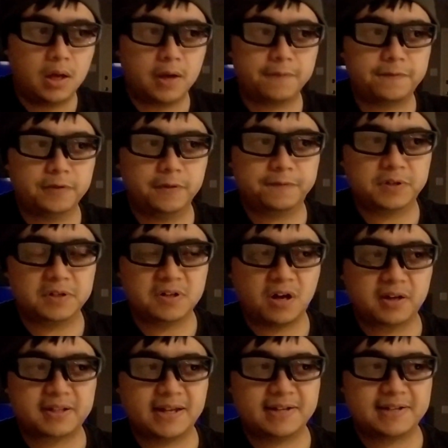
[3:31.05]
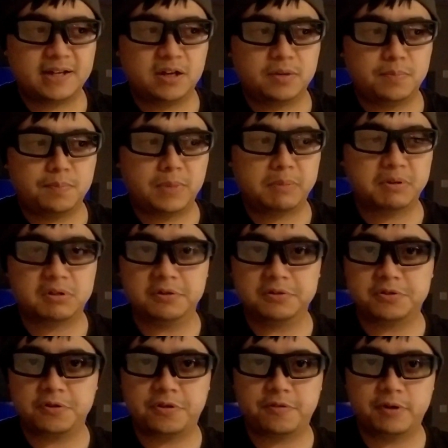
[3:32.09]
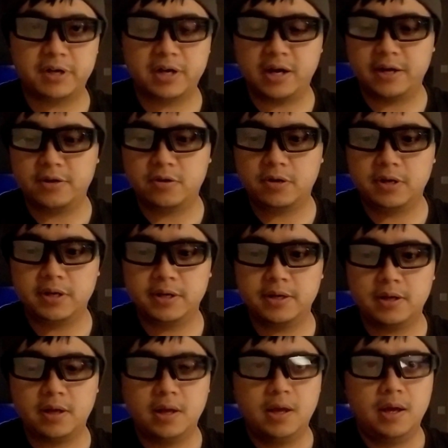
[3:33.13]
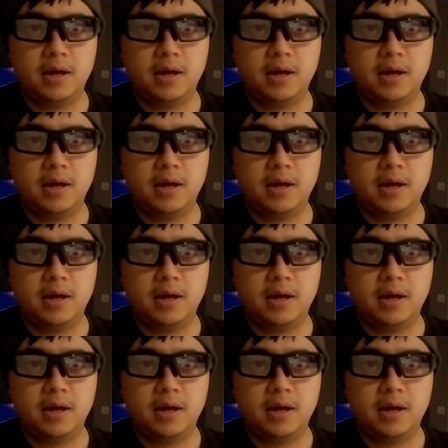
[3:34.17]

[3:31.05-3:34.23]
I feel if you can knock that down to maybe close to $300,